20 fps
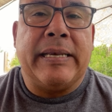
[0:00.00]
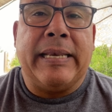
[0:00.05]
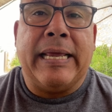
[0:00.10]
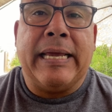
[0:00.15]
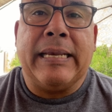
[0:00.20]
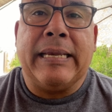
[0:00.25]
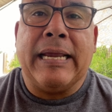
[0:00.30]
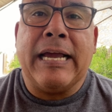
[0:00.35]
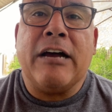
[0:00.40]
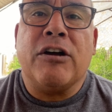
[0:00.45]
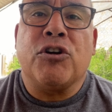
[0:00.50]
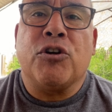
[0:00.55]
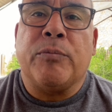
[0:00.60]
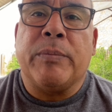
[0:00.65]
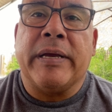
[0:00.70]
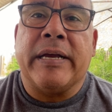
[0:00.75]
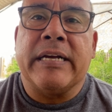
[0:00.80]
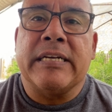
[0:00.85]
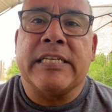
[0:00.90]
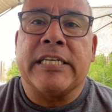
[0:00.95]
Netanyahu,
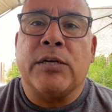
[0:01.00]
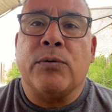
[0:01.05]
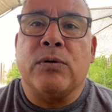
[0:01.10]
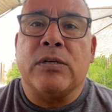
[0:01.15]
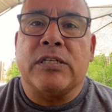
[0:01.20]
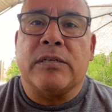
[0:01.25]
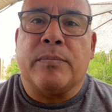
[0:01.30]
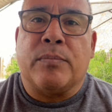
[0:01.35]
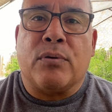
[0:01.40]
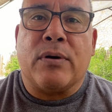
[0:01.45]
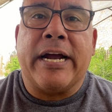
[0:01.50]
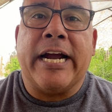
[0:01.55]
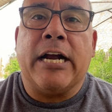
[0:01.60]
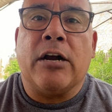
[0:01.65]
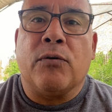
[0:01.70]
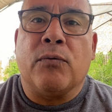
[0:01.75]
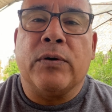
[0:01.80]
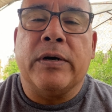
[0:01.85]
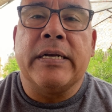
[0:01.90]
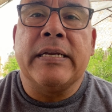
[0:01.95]
because he was the
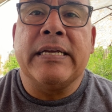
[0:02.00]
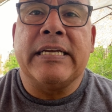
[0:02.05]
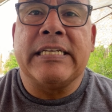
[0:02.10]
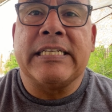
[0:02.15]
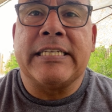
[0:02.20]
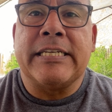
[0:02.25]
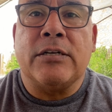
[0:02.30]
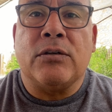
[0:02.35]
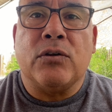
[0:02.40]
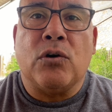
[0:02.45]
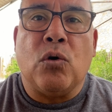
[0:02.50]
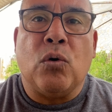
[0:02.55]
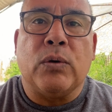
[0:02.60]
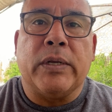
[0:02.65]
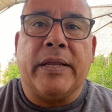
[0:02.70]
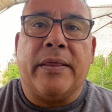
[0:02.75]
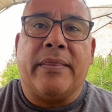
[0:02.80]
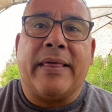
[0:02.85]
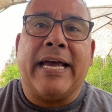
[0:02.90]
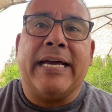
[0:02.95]
prior one, is still
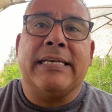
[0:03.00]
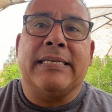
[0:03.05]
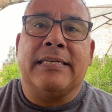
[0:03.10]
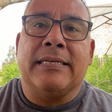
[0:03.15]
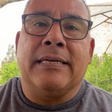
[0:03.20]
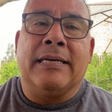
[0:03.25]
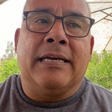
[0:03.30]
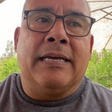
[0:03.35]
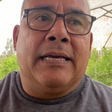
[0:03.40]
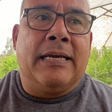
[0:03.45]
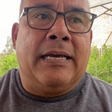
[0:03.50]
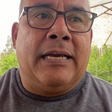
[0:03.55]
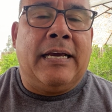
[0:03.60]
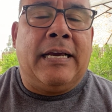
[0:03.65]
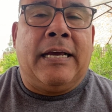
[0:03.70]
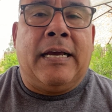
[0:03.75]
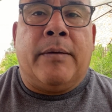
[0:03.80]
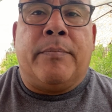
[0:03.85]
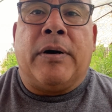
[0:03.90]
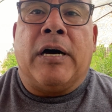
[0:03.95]
holding that
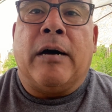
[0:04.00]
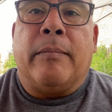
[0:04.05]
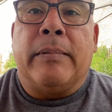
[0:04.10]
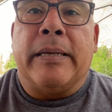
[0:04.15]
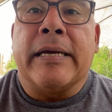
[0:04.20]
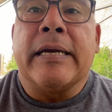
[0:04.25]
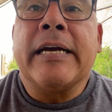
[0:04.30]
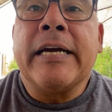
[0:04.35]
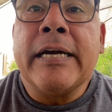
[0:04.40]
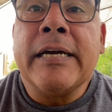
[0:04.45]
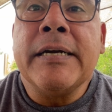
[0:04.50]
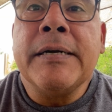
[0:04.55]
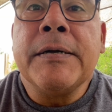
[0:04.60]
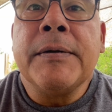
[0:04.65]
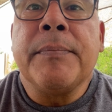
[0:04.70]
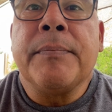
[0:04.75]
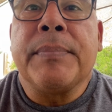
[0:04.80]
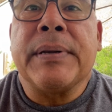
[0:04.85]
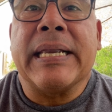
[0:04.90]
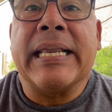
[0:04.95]
public
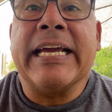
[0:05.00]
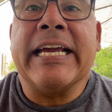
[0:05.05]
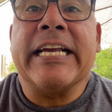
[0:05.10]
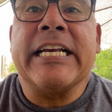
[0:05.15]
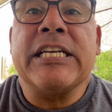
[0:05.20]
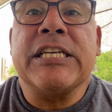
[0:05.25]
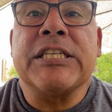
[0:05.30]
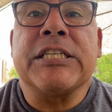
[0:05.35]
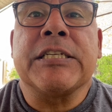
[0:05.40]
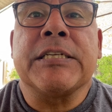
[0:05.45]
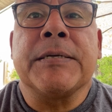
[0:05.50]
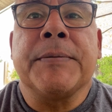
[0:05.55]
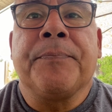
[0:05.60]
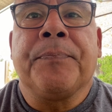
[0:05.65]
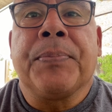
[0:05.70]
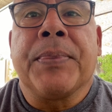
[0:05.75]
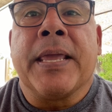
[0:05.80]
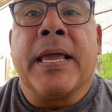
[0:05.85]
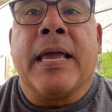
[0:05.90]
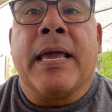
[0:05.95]
place.
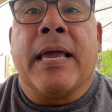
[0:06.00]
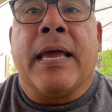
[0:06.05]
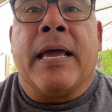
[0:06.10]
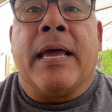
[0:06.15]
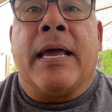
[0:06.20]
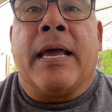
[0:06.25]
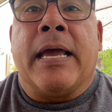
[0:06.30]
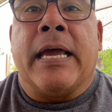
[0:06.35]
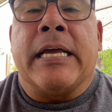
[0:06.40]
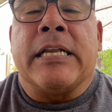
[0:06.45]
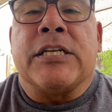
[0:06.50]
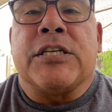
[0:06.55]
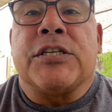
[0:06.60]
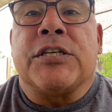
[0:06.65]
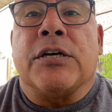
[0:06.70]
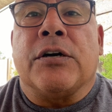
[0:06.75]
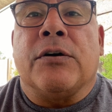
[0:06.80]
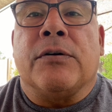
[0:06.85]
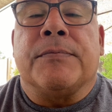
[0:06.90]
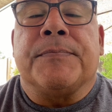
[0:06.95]
And
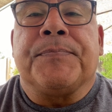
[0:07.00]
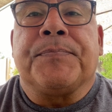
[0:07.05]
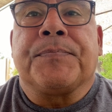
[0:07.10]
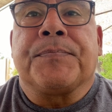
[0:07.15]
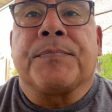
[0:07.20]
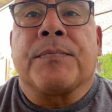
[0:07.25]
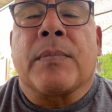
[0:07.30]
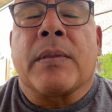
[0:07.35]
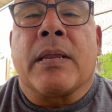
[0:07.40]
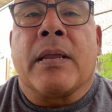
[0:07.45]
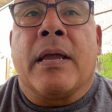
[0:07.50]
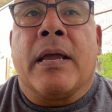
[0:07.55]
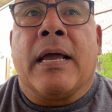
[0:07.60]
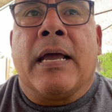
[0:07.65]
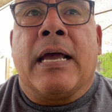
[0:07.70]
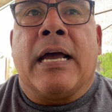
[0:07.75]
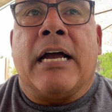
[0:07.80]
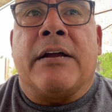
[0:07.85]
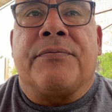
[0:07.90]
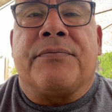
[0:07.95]
so
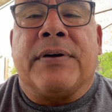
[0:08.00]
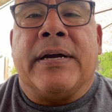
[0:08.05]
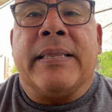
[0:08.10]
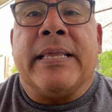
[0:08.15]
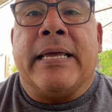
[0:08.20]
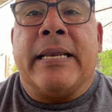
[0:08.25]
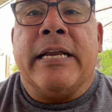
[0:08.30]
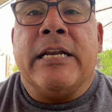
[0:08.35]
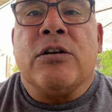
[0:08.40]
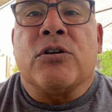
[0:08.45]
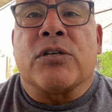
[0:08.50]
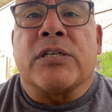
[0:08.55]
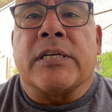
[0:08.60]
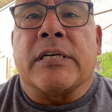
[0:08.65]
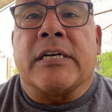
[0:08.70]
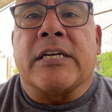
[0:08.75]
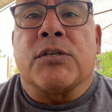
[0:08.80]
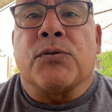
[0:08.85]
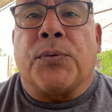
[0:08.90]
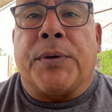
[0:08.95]
I find that interesting
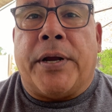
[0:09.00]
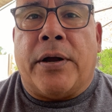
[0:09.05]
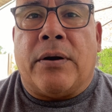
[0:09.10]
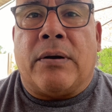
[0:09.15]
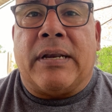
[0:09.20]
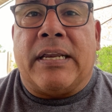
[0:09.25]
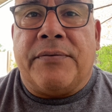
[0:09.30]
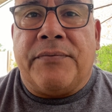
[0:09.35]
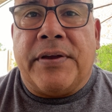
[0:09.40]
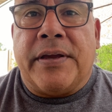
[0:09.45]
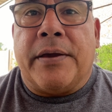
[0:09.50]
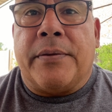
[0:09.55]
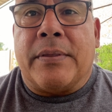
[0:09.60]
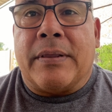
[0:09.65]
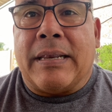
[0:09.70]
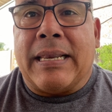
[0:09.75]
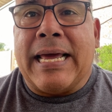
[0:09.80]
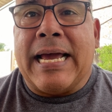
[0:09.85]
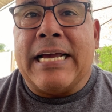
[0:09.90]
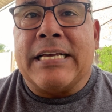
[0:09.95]
because we are living in the
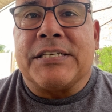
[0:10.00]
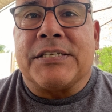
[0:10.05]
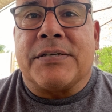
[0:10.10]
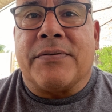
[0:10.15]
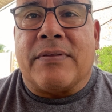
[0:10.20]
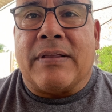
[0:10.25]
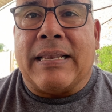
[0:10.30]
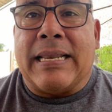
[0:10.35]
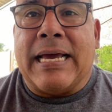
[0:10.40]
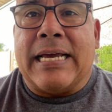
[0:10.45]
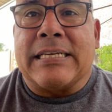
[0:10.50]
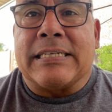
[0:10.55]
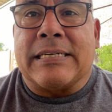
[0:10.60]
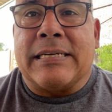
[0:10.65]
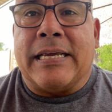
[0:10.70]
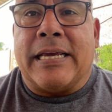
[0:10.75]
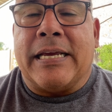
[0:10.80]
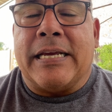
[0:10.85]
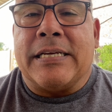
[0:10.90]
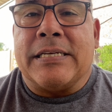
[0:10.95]
last of the last
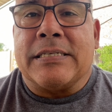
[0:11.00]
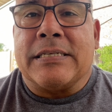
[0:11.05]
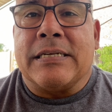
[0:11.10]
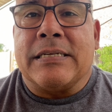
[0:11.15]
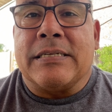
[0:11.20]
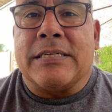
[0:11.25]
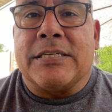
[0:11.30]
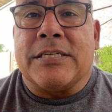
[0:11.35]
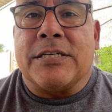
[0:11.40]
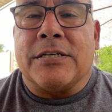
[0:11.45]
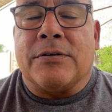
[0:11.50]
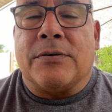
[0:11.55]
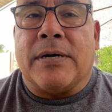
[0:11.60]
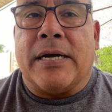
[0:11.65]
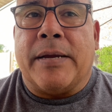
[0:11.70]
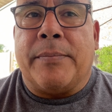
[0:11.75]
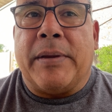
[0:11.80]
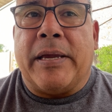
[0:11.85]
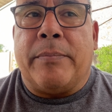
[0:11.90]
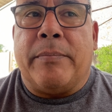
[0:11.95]
days. And so
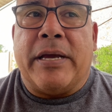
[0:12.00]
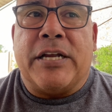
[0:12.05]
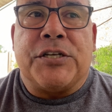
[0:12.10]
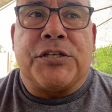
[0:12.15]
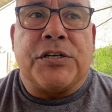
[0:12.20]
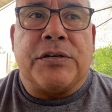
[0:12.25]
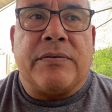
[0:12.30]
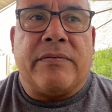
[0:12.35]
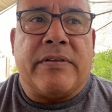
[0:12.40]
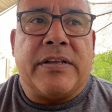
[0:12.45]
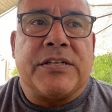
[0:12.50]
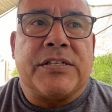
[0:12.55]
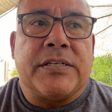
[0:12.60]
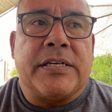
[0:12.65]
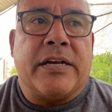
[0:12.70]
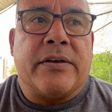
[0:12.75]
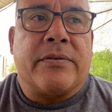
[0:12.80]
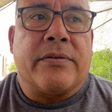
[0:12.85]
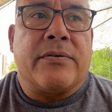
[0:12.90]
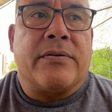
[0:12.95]
I made mention of this
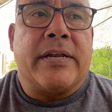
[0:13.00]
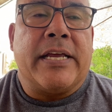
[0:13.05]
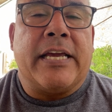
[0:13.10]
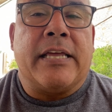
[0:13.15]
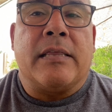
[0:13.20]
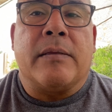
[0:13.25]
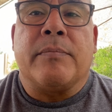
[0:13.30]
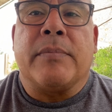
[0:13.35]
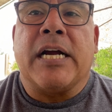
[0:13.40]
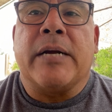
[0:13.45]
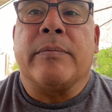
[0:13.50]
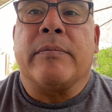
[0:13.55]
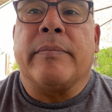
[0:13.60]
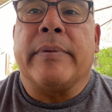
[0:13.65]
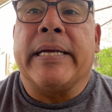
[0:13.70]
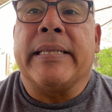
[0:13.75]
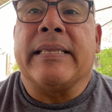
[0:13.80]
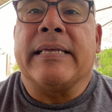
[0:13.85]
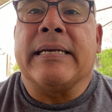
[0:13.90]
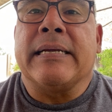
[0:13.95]
the other day in the Bible
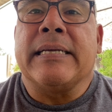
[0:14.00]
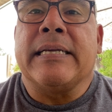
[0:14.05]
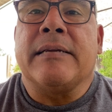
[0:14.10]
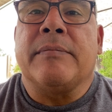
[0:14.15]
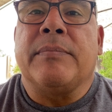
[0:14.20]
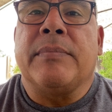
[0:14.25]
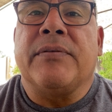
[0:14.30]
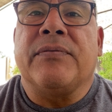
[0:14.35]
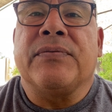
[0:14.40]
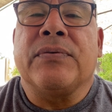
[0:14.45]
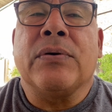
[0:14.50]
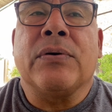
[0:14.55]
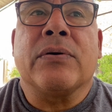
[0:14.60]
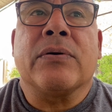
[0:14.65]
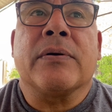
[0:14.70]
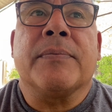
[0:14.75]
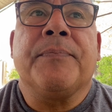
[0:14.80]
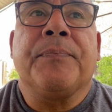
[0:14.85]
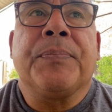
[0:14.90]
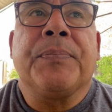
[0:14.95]
Bite that I did before.